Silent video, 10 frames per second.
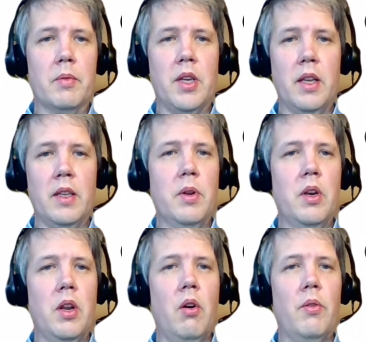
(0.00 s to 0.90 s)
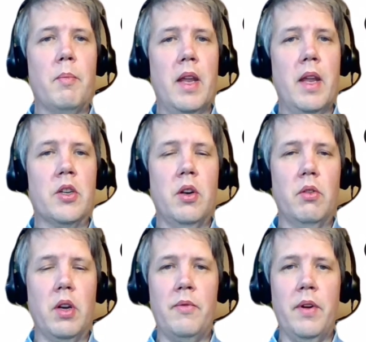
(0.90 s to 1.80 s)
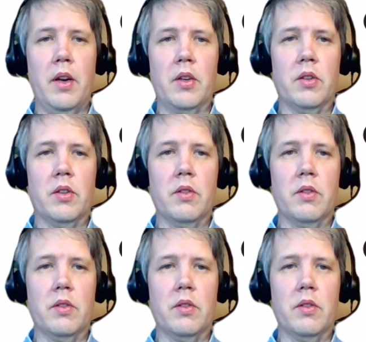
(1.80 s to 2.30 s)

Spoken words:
just below the manager lookup function.